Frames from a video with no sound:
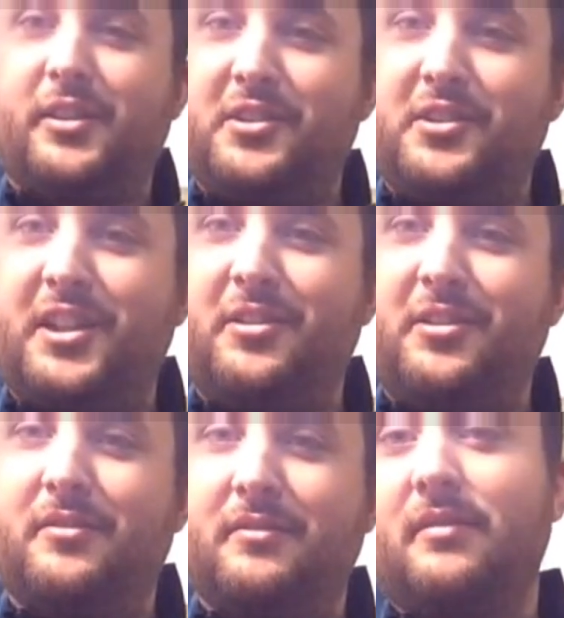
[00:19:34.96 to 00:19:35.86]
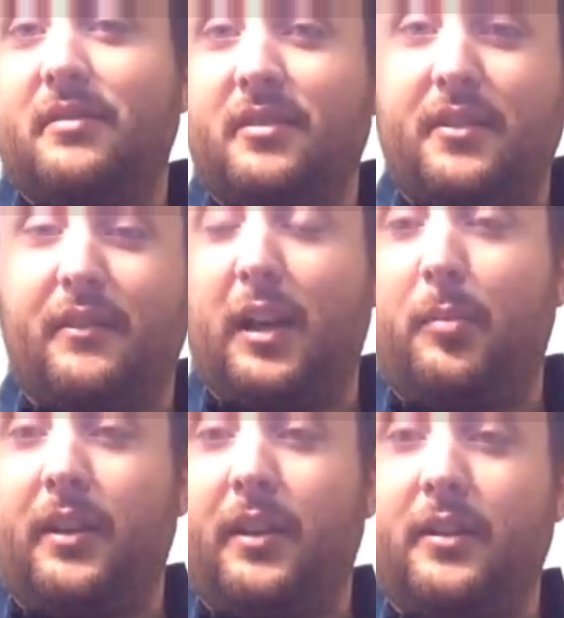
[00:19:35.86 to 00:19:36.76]
continue
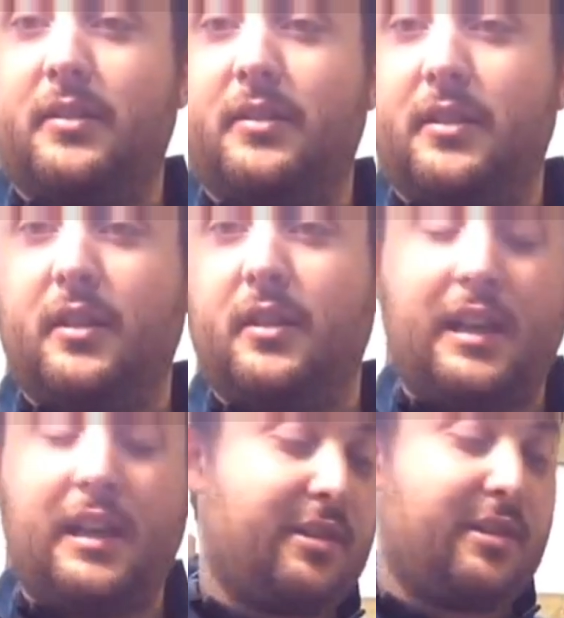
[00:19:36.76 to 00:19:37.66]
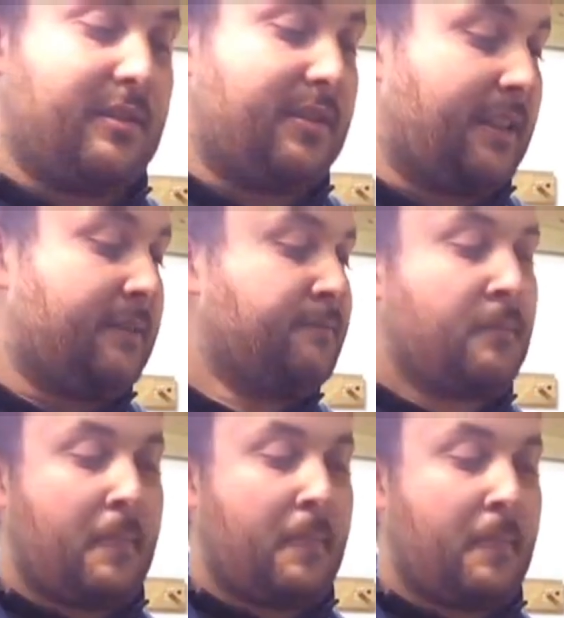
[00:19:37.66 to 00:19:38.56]
developing your, your clay shooting.
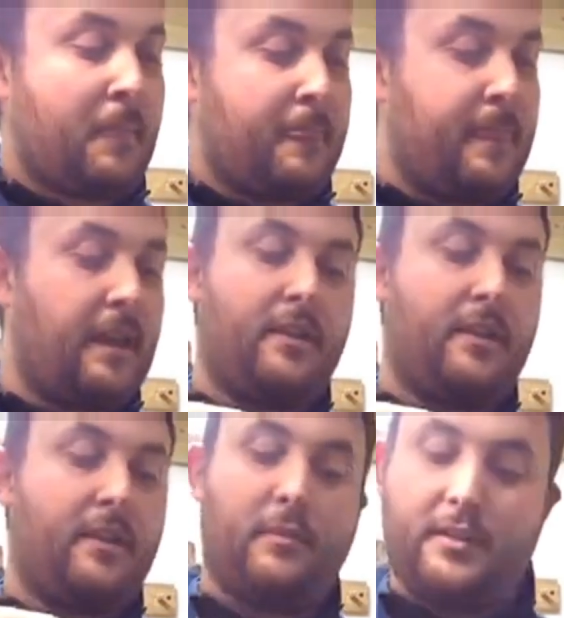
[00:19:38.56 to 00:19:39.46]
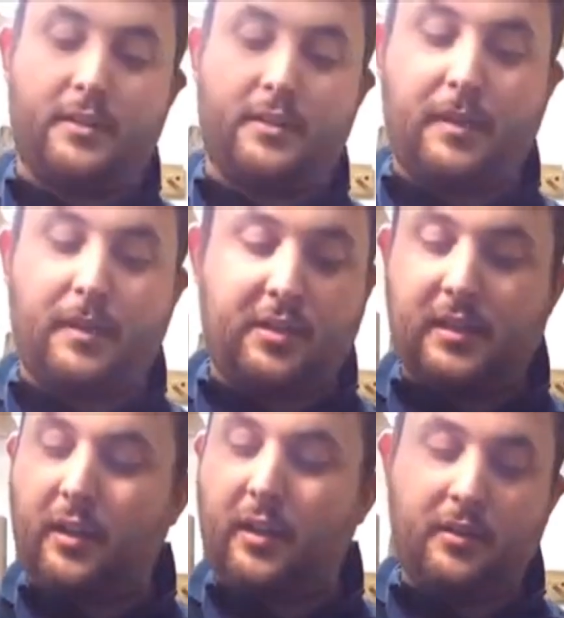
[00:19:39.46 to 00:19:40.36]
The other one to mention is, like
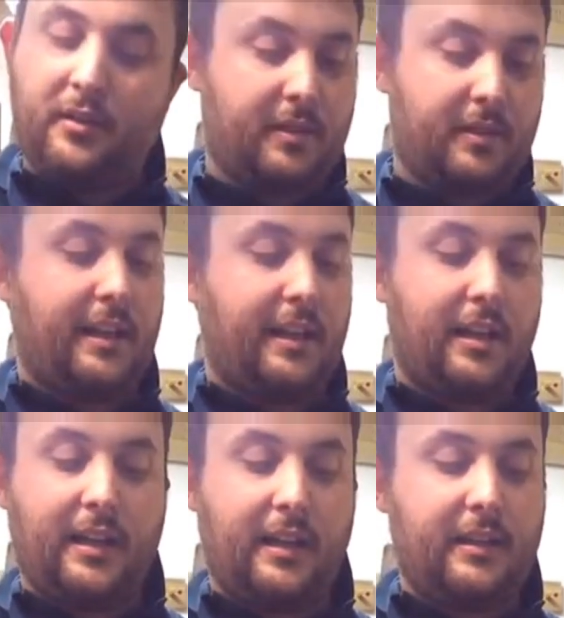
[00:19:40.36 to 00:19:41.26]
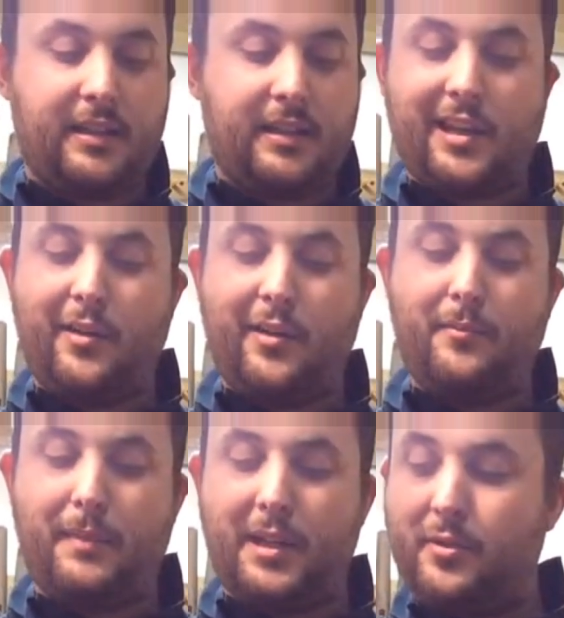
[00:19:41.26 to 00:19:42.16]
I was saying earlier, this comb
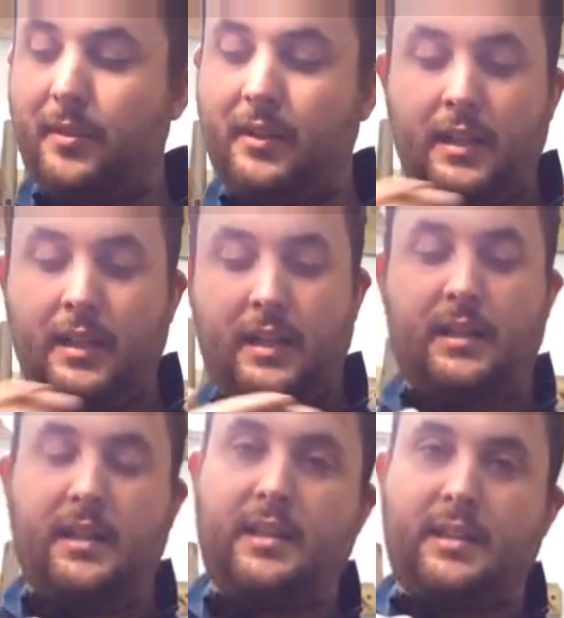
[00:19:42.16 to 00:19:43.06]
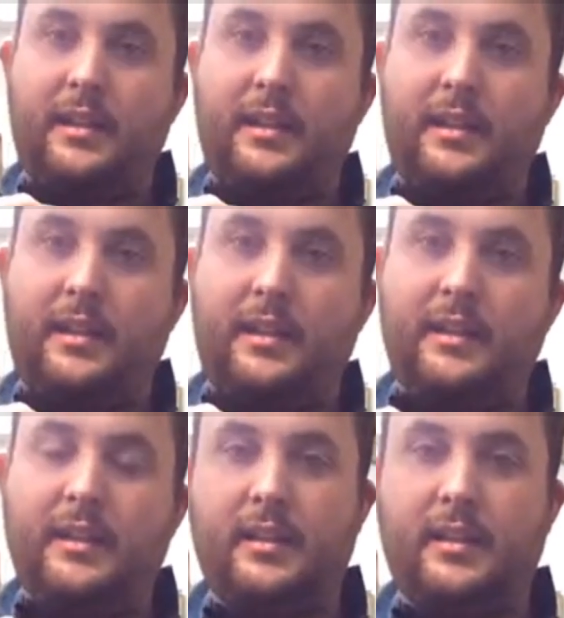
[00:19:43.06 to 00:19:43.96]
measurement. This is the height
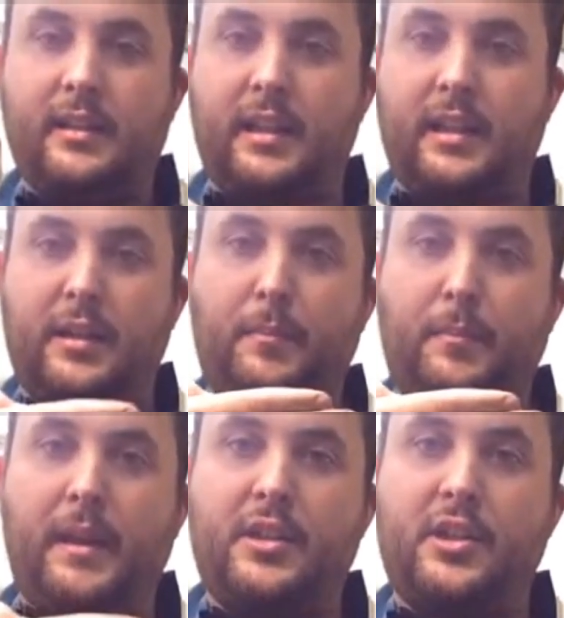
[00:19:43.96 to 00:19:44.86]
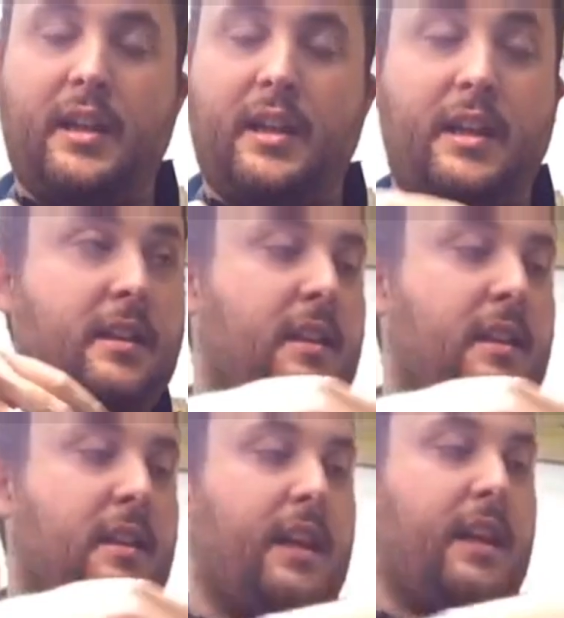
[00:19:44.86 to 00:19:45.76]
in the pitch here,
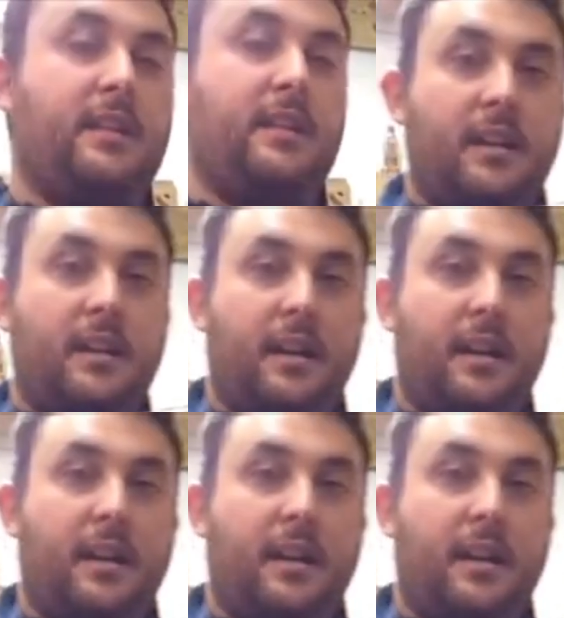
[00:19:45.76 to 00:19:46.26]
and it